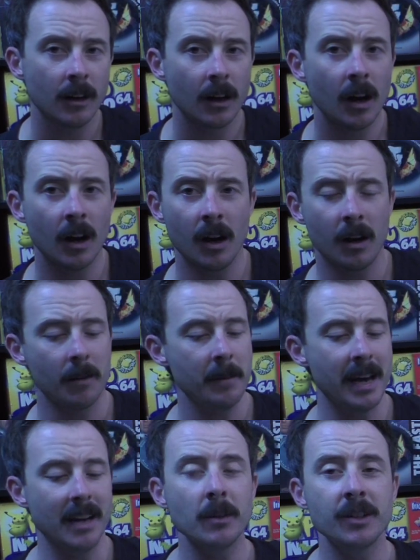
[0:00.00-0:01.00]
Oh
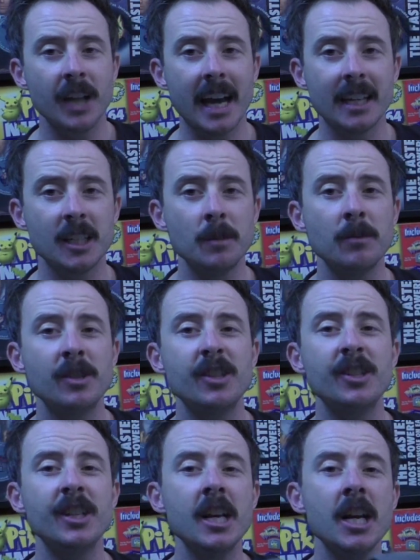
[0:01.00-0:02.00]
man, it would take some
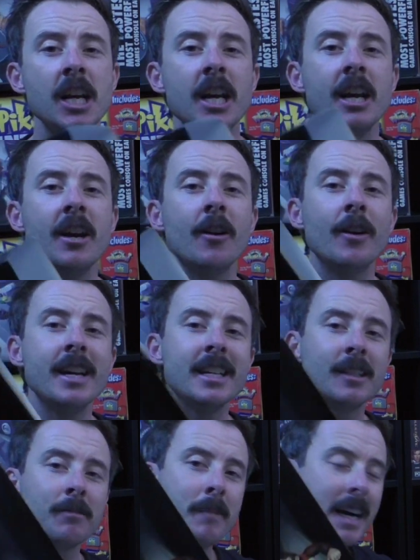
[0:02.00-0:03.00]

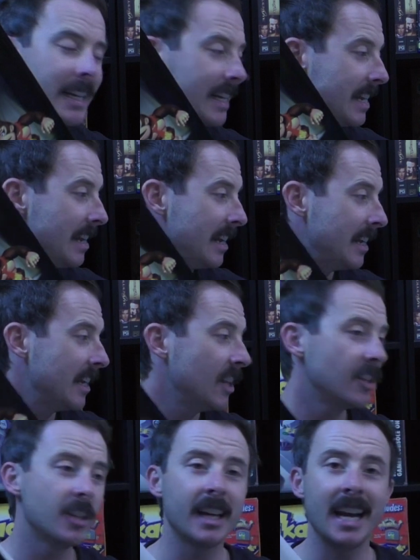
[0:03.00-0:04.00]
serious money
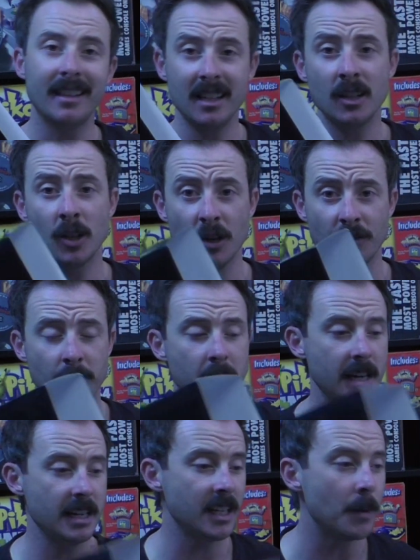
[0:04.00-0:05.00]
to get this off
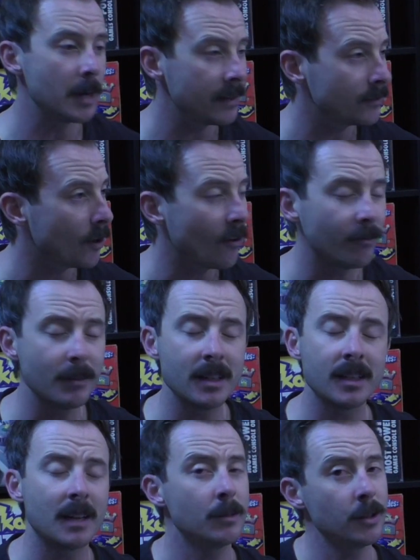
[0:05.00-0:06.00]
me. Someone has to offer me
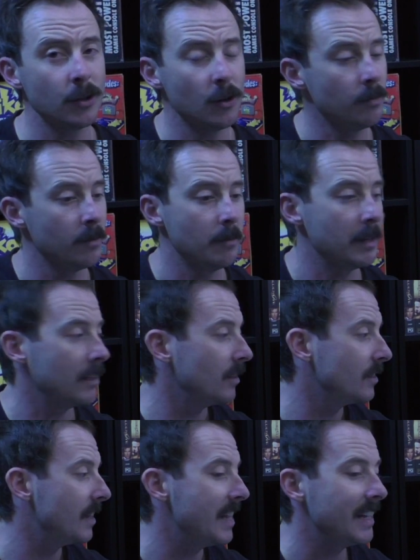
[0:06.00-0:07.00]
something stupid
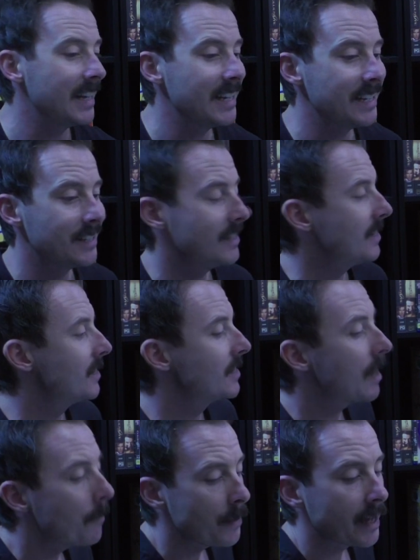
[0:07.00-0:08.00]
because it is just
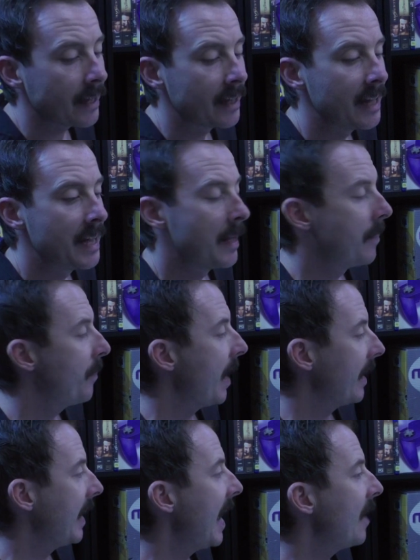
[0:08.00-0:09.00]
something
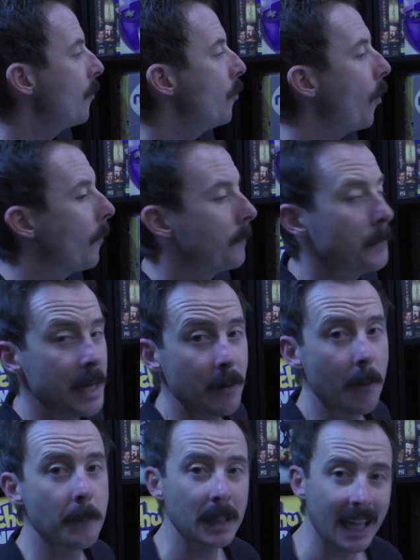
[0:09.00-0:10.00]
that cannot be
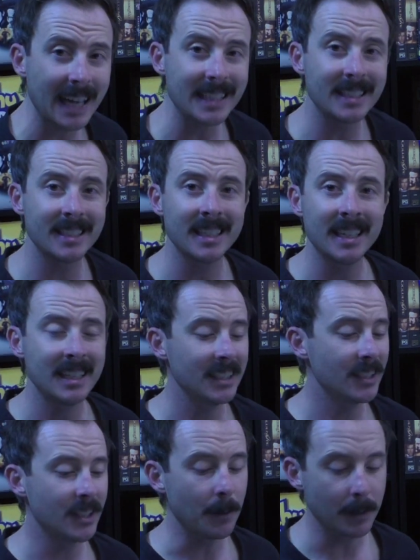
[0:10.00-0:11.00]
replaced,
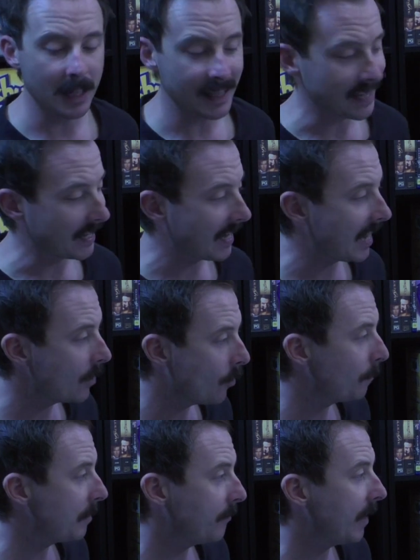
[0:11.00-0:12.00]
something that
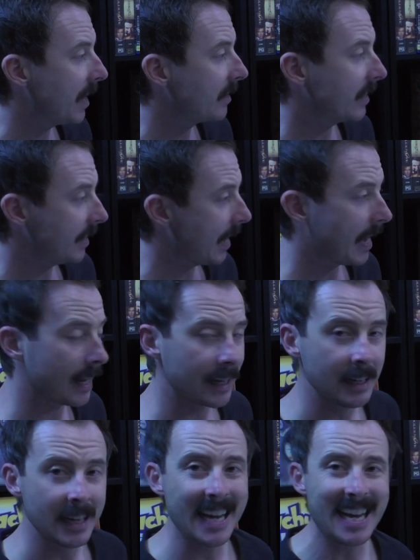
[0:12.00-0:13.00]
cannot be found
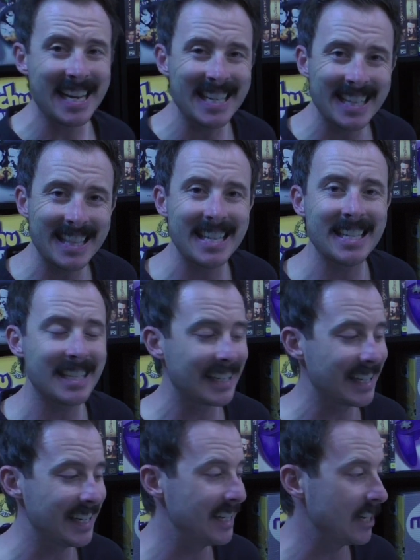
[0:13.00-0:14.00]
again in
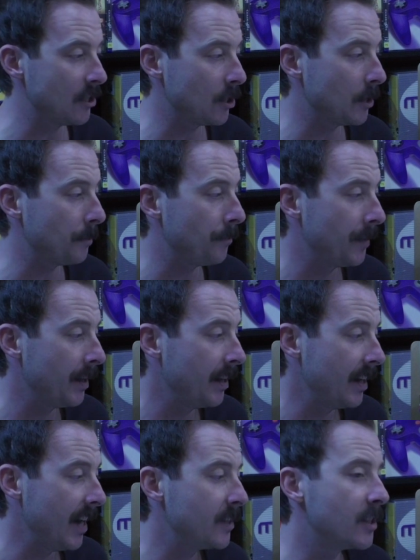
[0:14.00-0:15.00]
this condition.
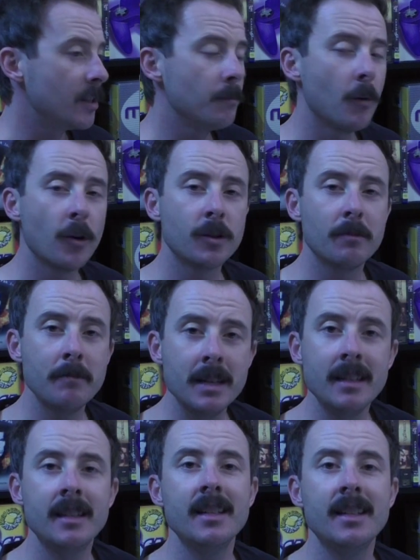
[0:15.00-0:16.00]
It's the most
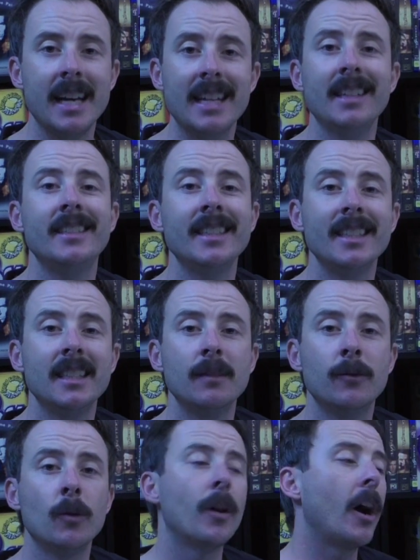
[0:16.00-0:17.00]
Mintus
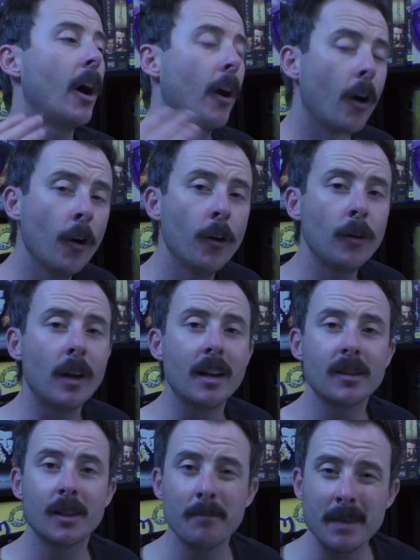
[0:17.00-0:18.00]
N64 that I own and
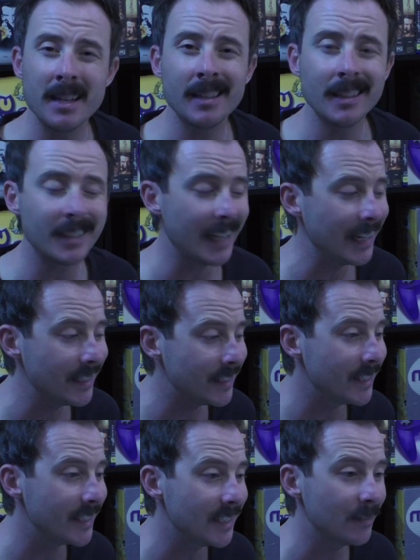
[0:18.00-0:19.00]
it's the Mintus
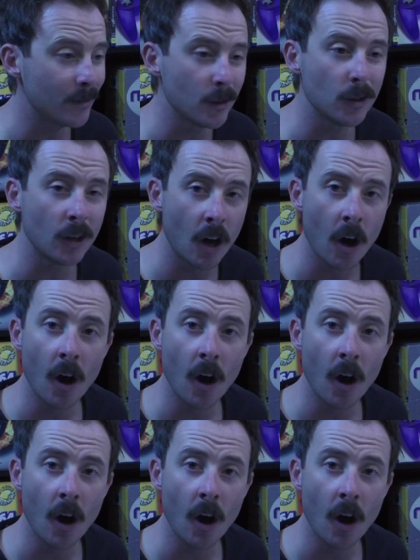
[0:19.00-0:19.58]
N64